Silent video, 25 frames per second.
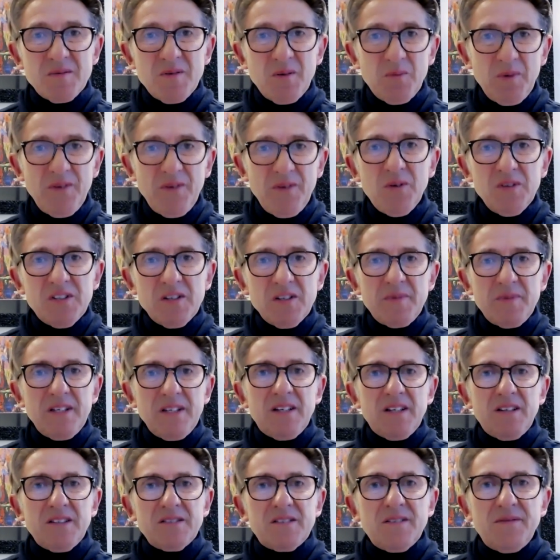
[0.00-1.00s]
but we've also been
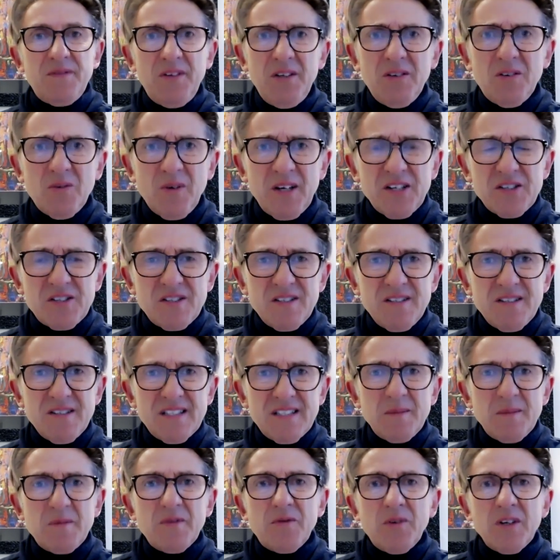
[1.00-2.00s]
asked a few questions,
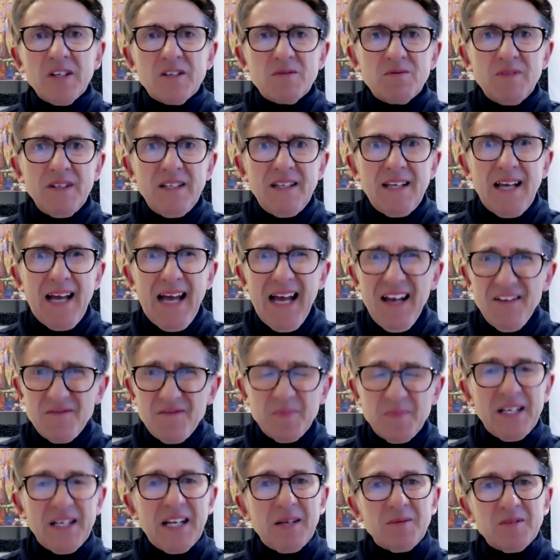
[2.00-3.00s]
some of which we have
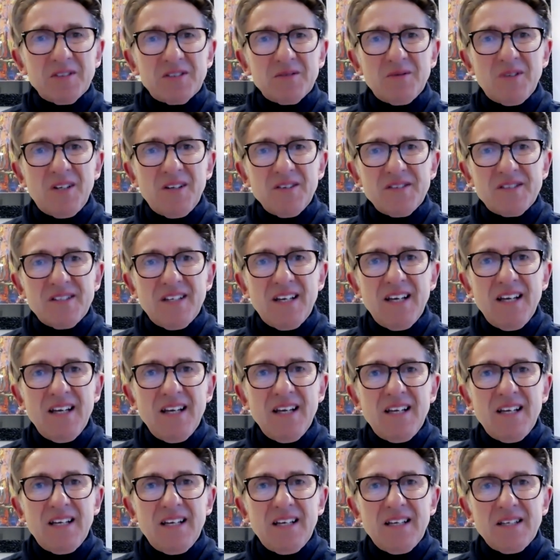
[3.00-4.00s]
been able to answer
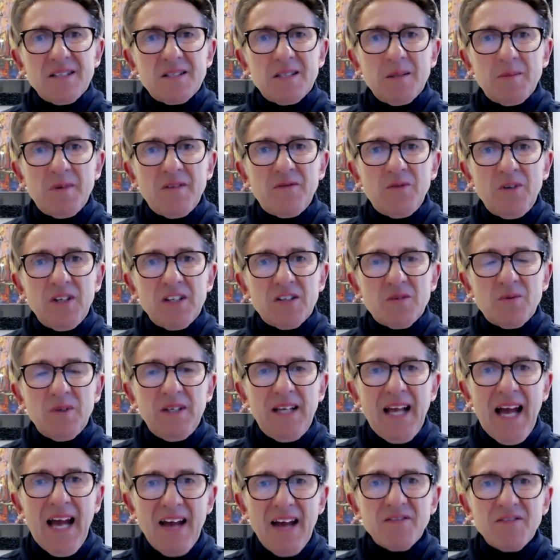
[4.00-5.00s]
and some of which we
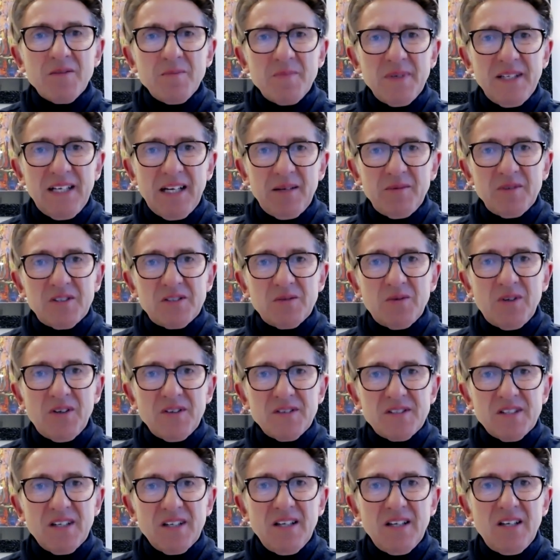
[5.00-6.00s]
haven't been able to
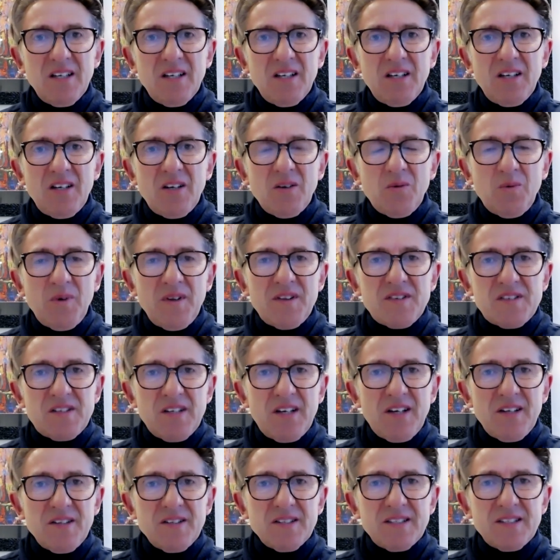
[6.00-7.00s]
answer with
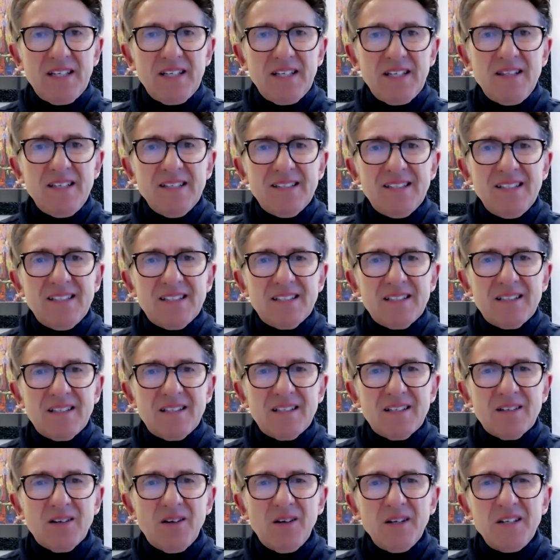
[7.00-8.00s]
certainty. And this is
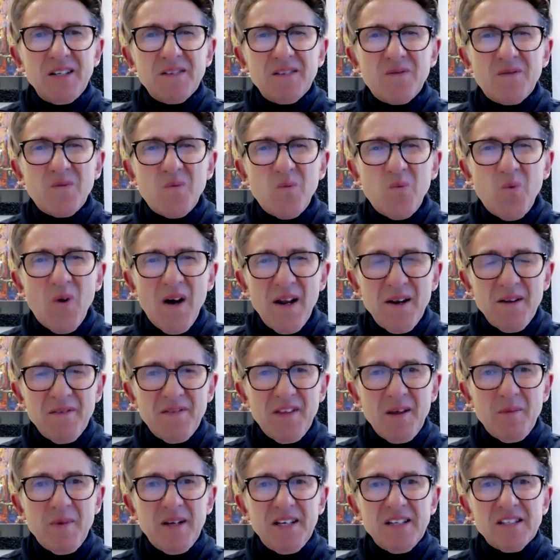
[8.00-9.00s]
kind of one of
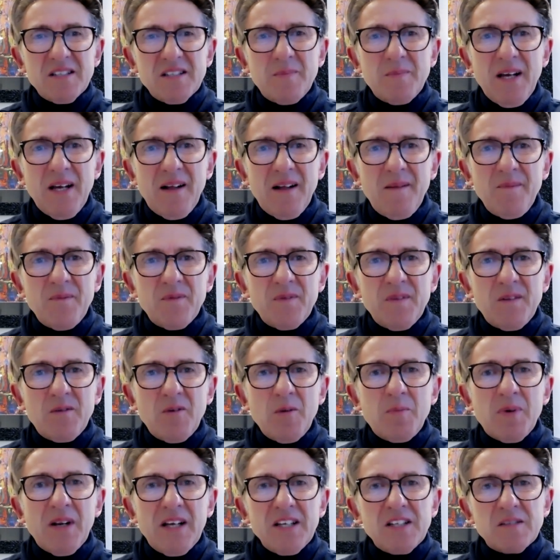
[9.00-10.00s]
them, and it's about the
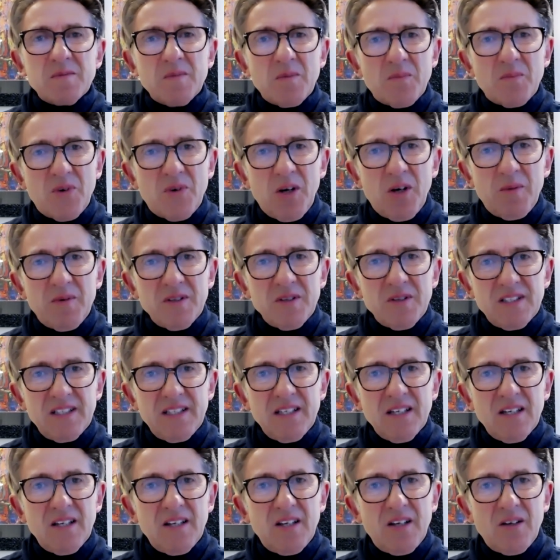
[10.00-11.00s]
replacement property
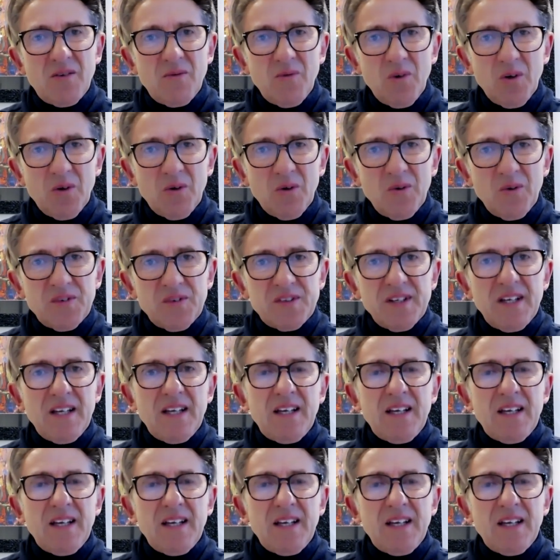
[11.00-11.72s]
rules